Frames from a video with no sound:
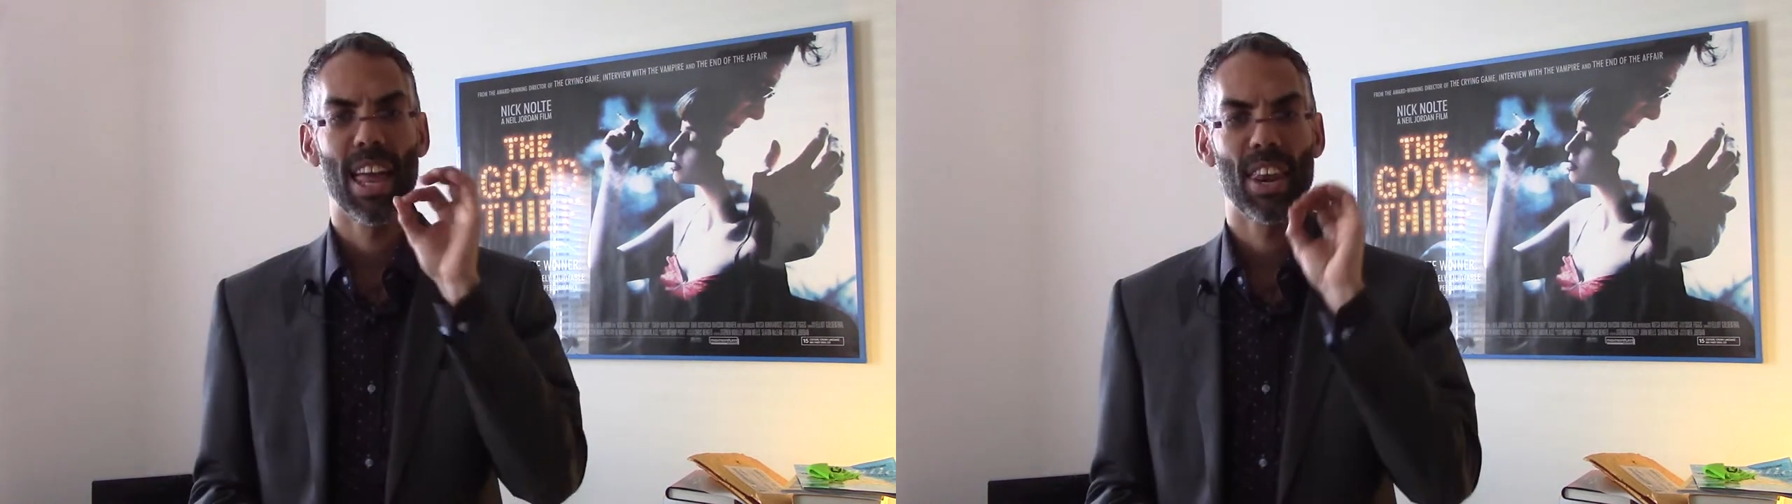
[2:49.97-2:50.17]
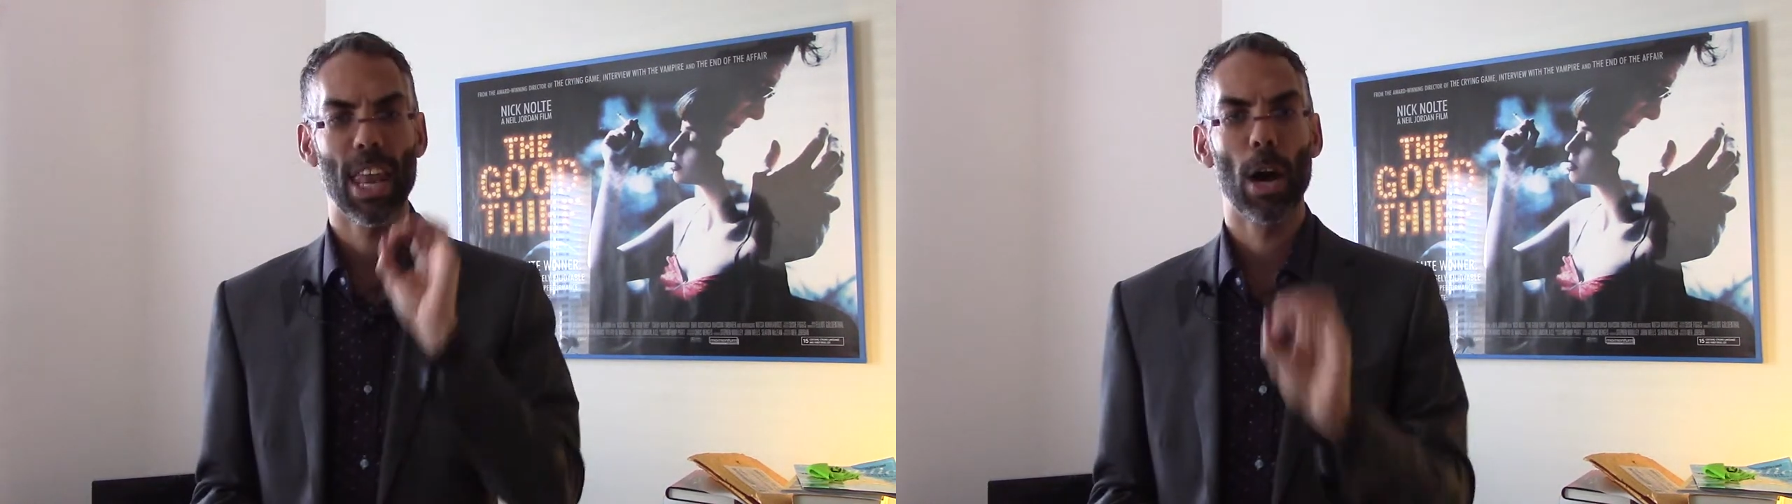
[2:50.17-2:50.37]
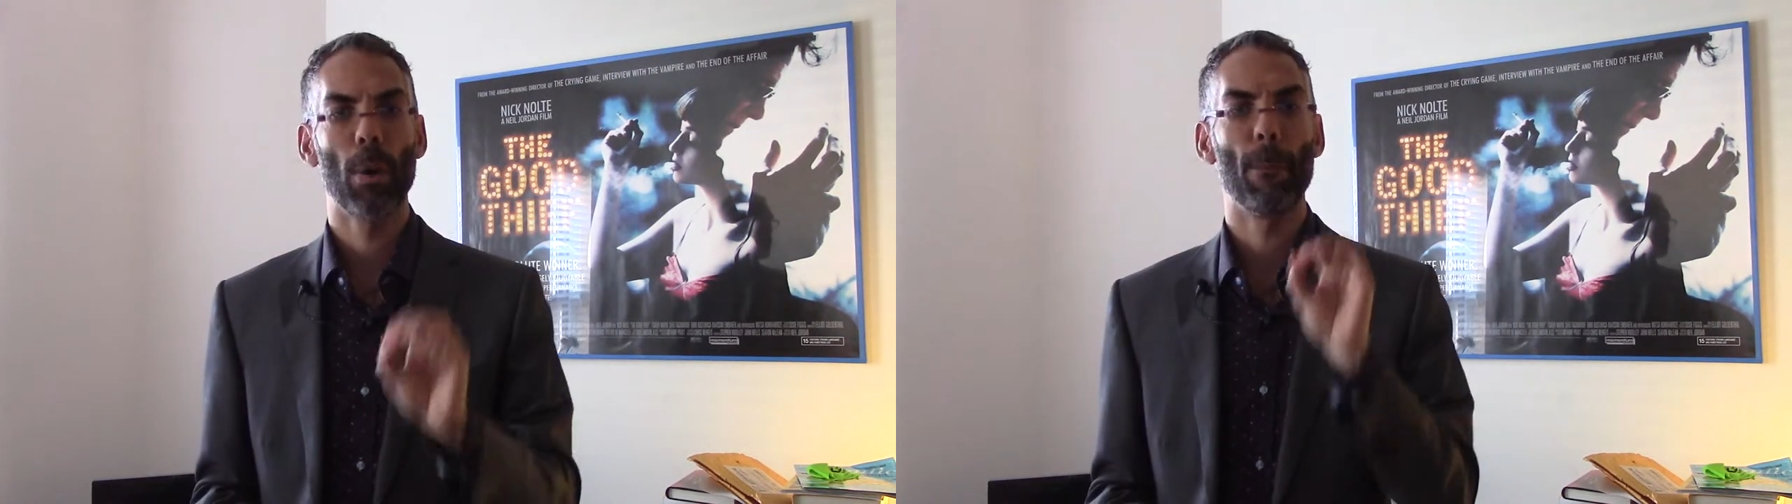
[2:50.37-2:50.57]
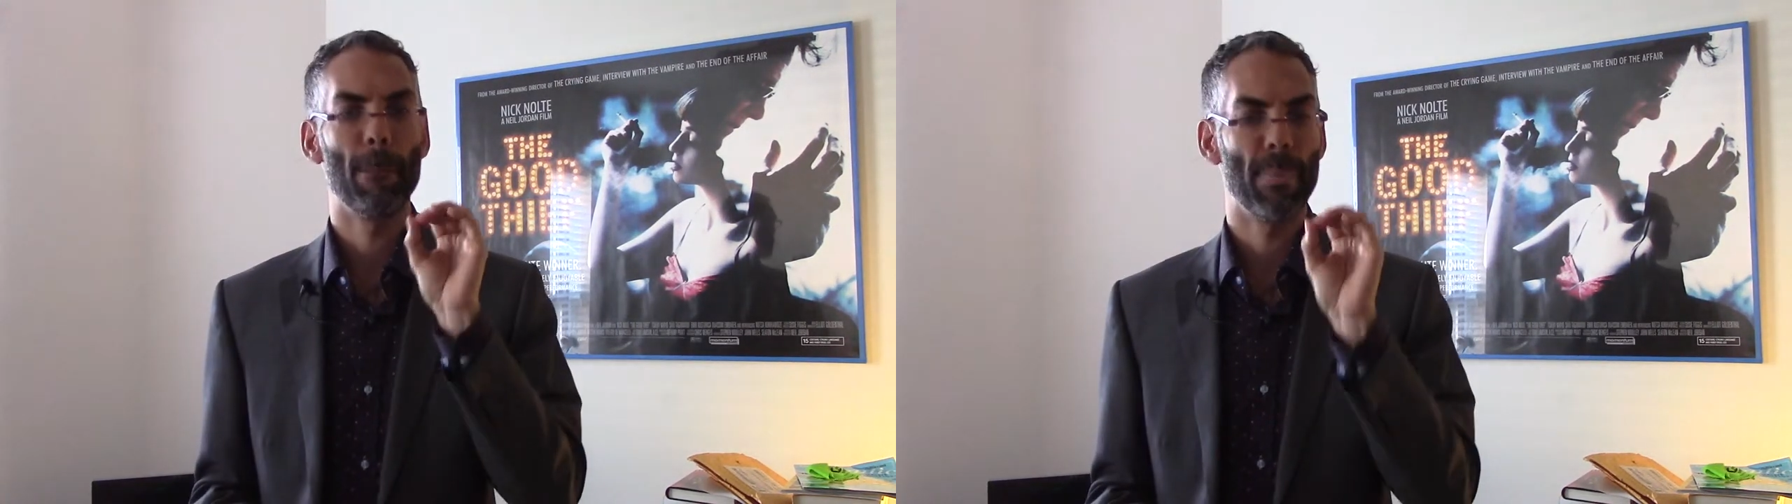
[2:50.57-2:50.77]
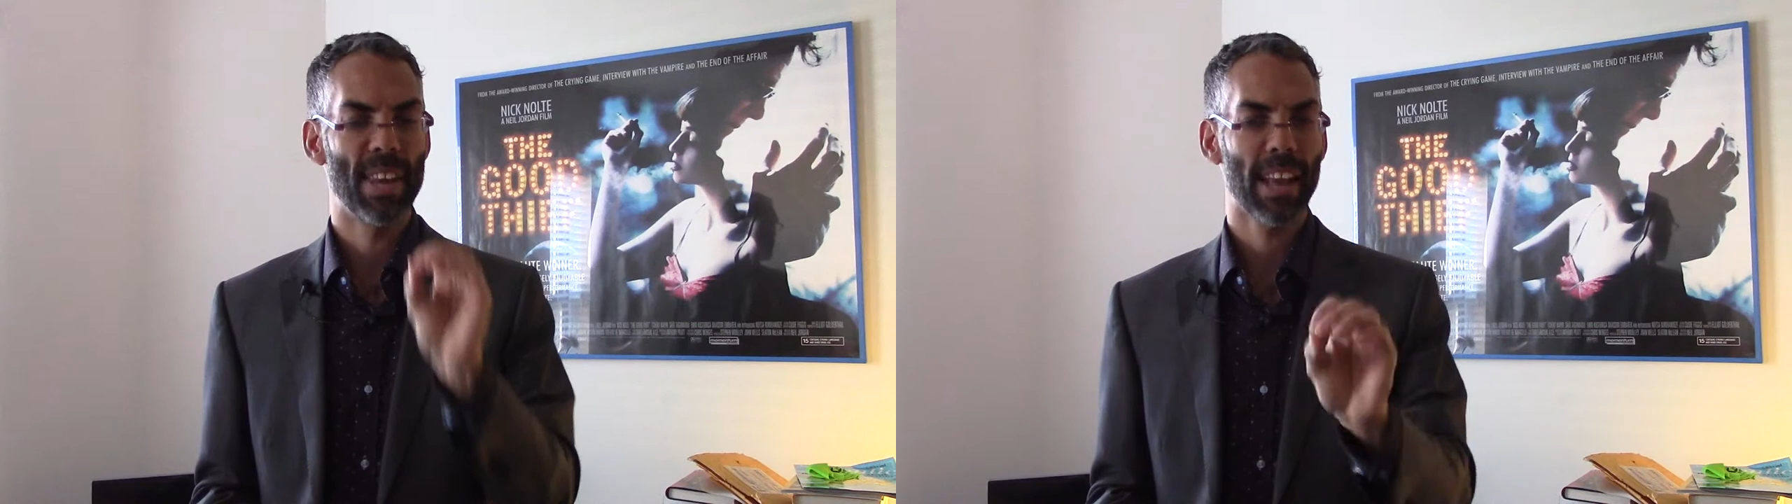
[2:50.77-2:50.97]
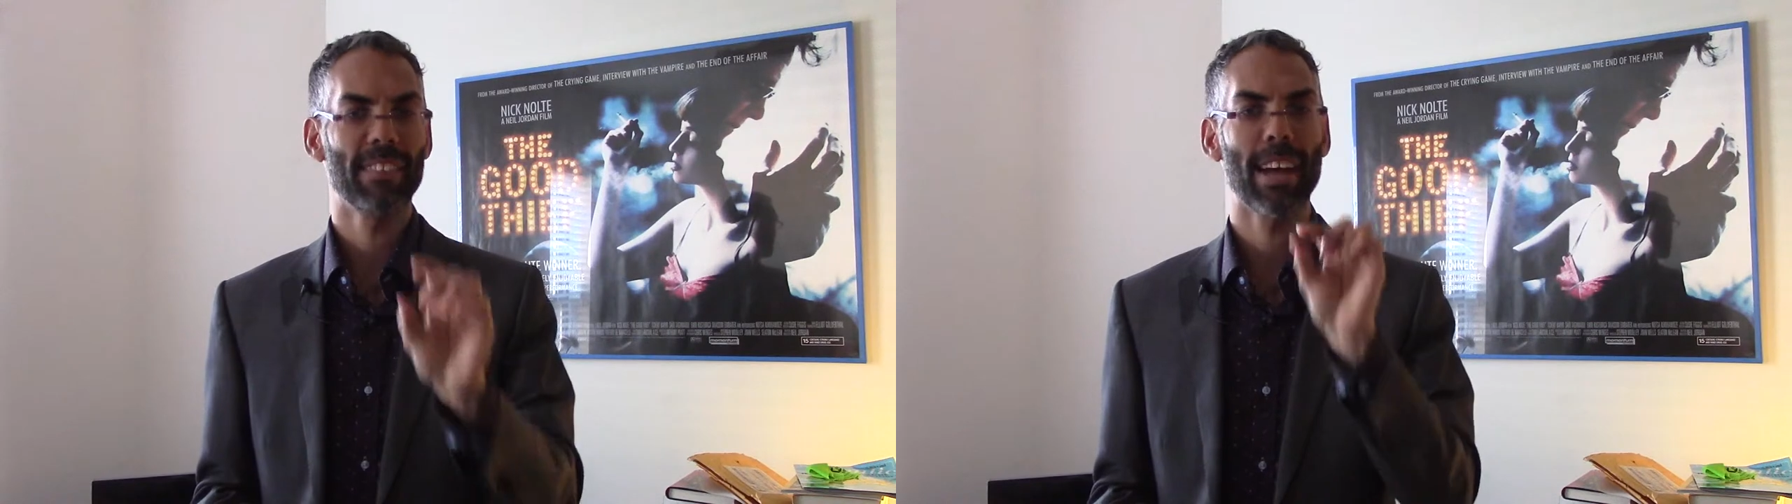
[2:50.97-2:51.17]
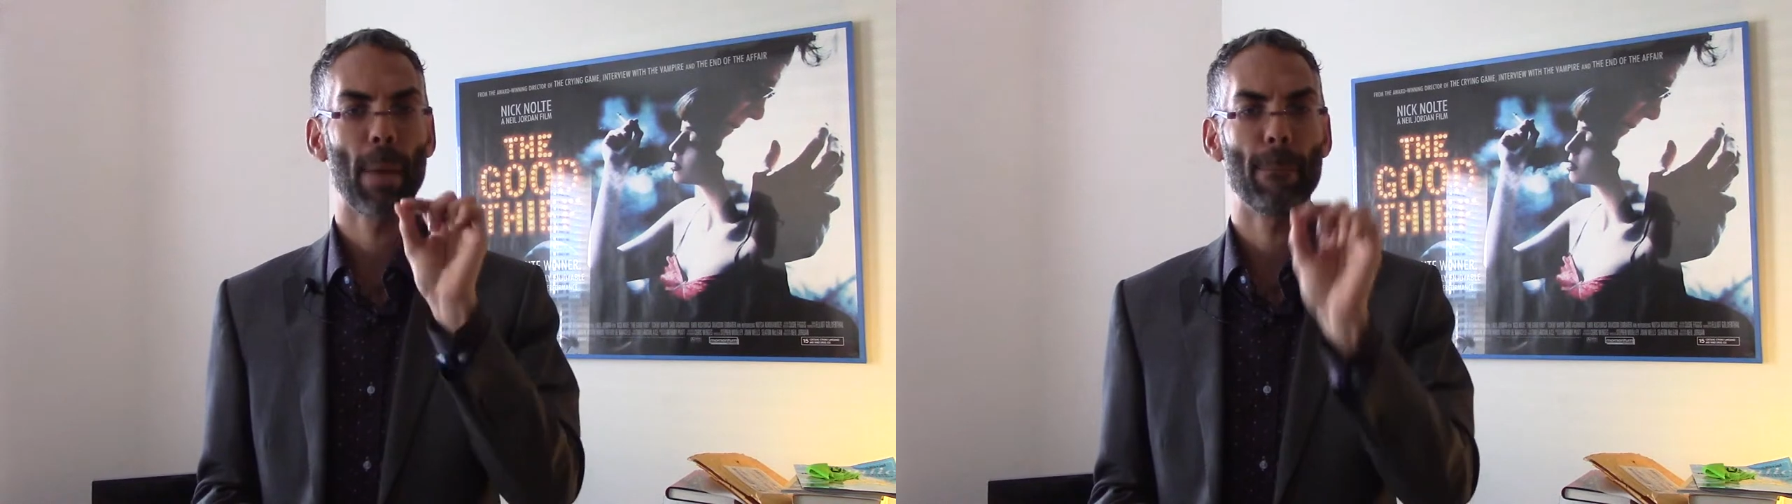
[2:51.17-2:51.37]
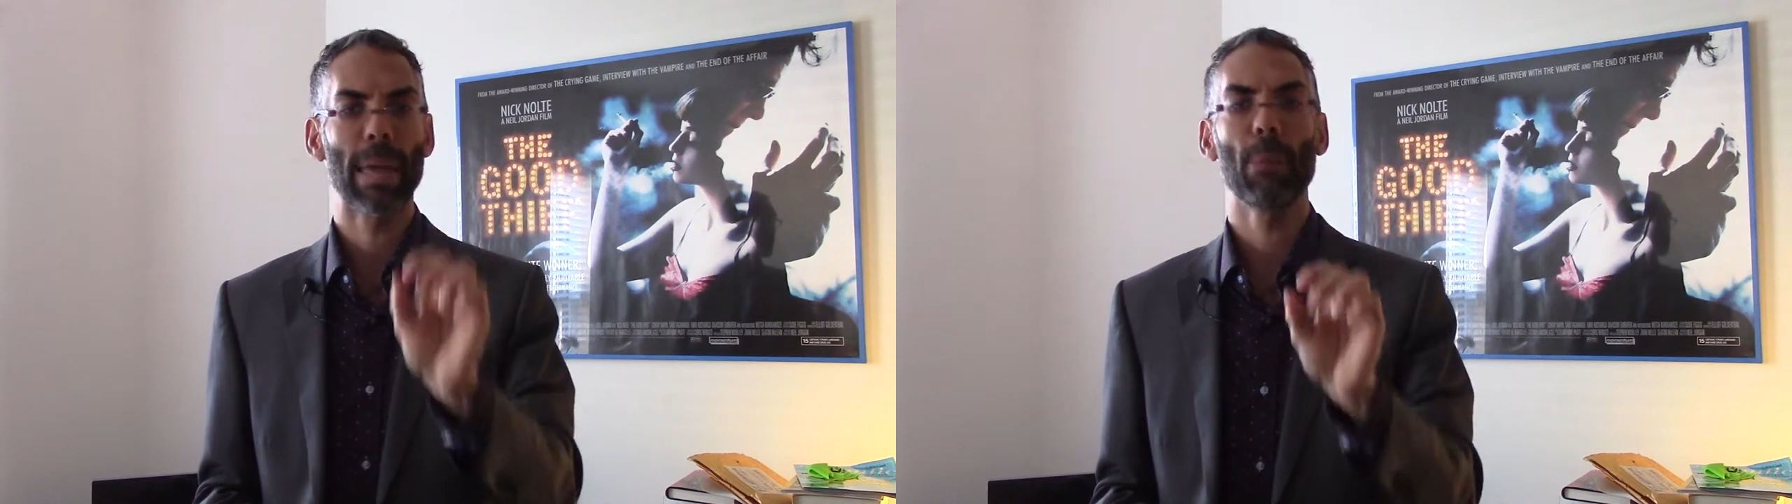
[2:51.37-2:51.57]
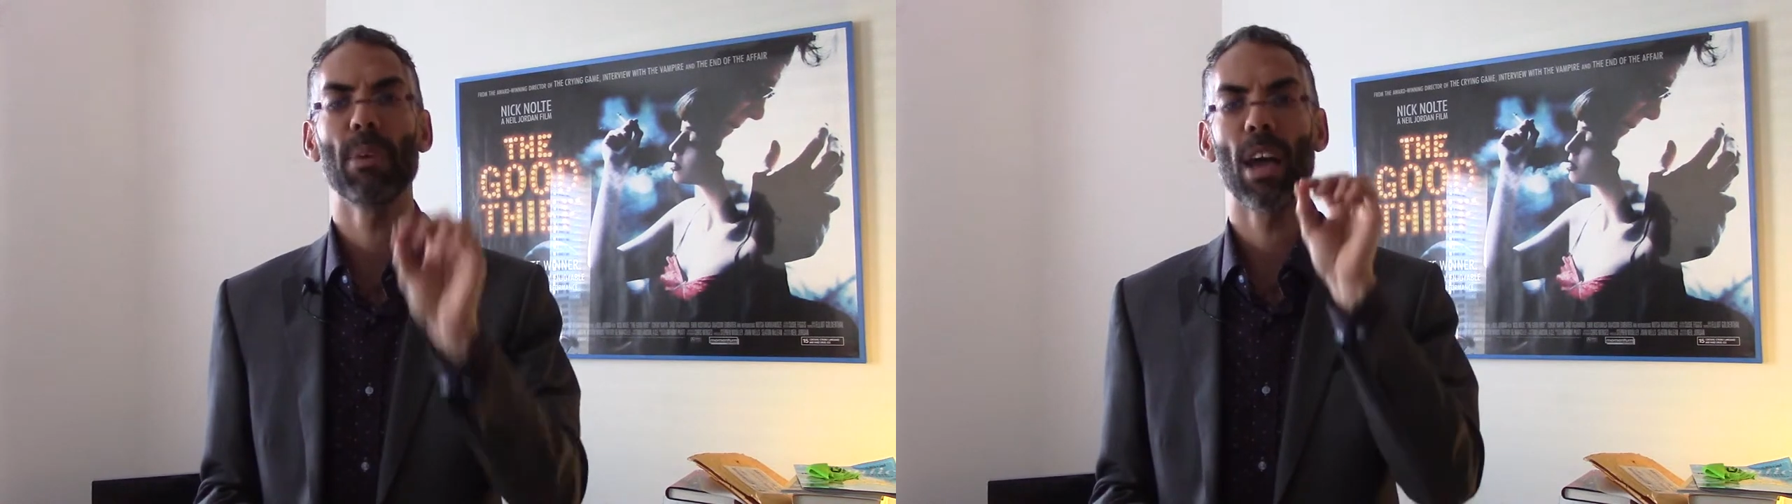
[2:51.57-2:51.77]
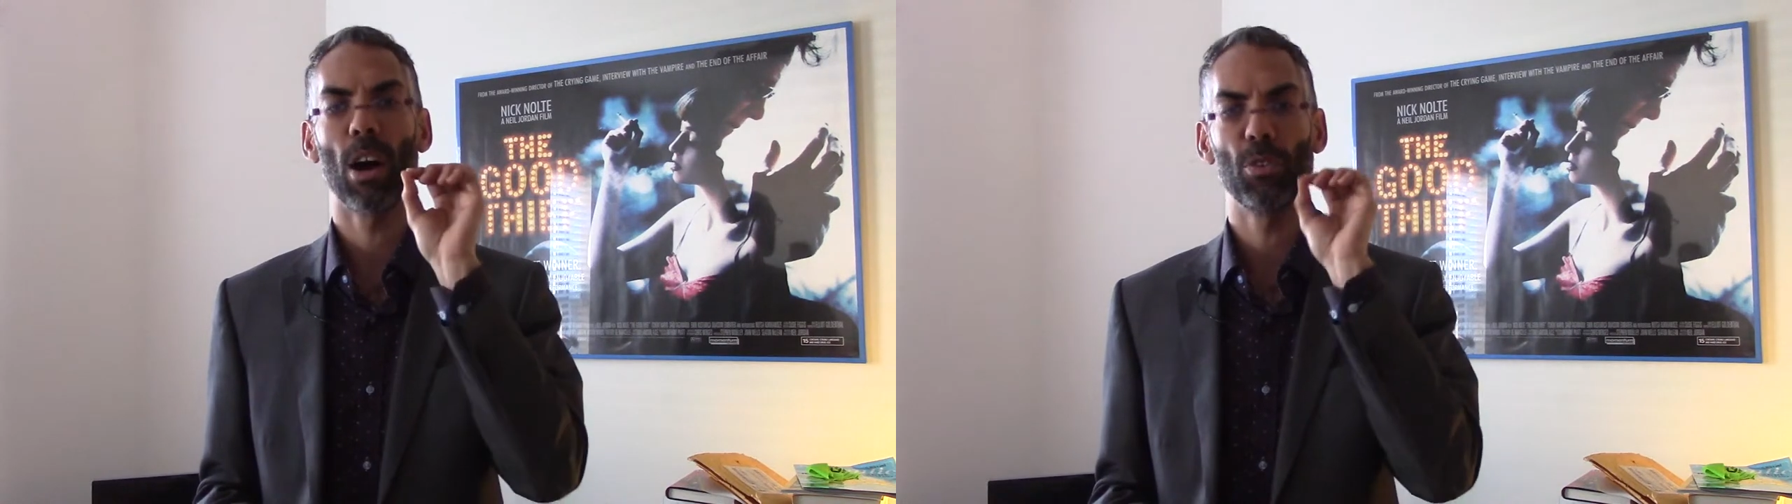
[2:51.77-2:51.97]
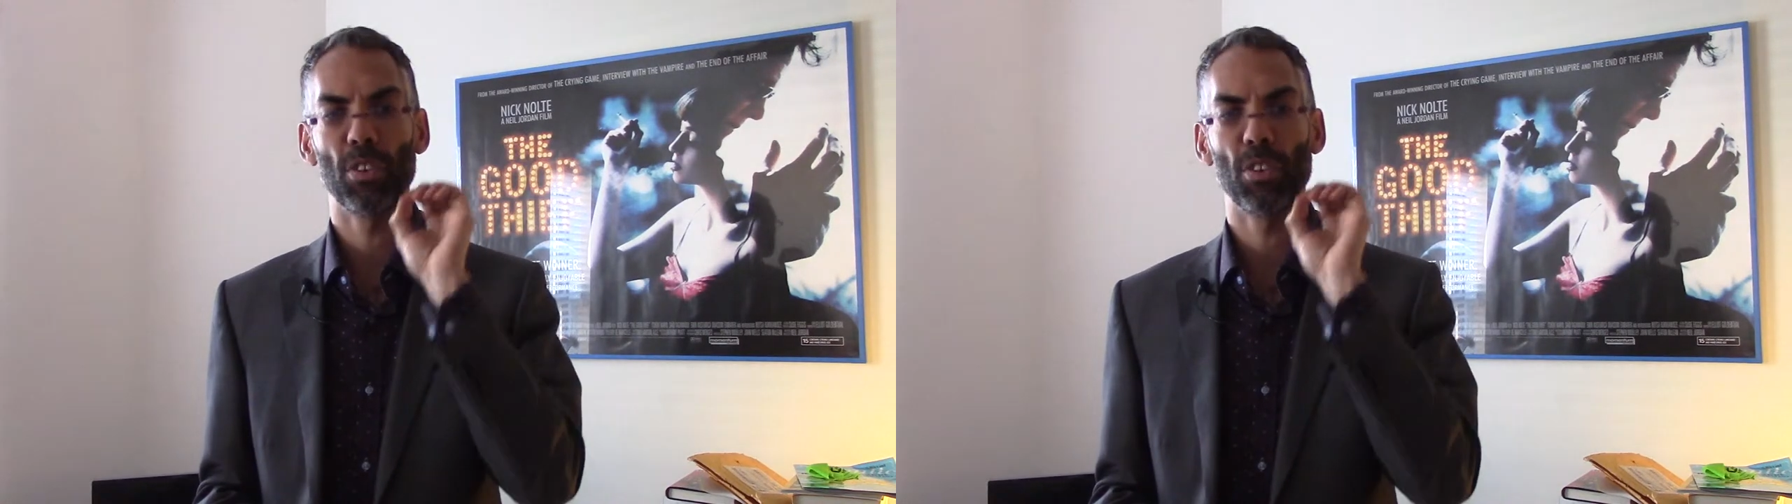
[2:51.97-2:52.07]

Now, next time maybe I'll